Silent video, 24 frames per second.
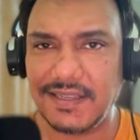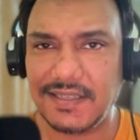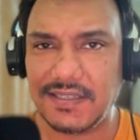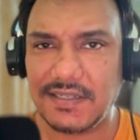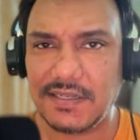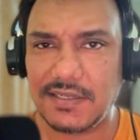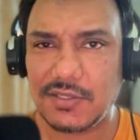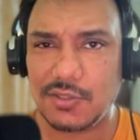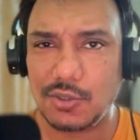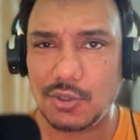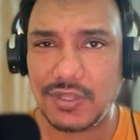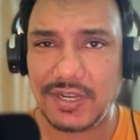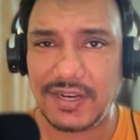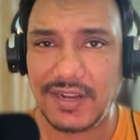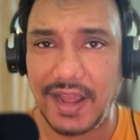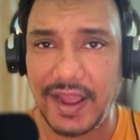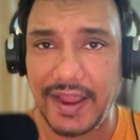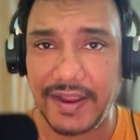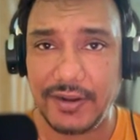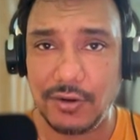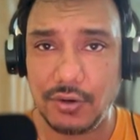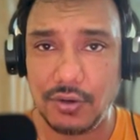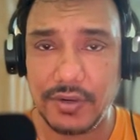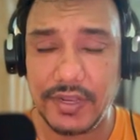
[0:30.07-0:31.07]
list so that
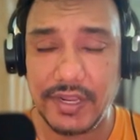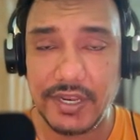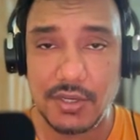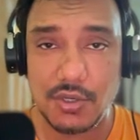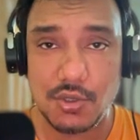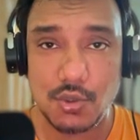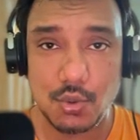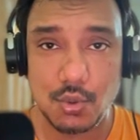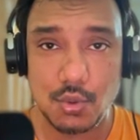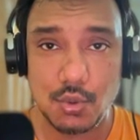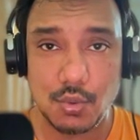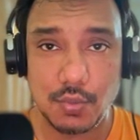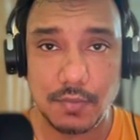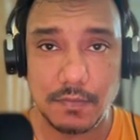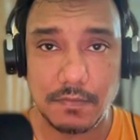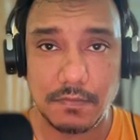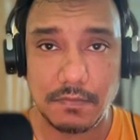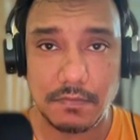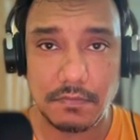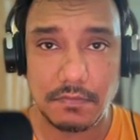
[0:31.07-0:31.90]
I don't need to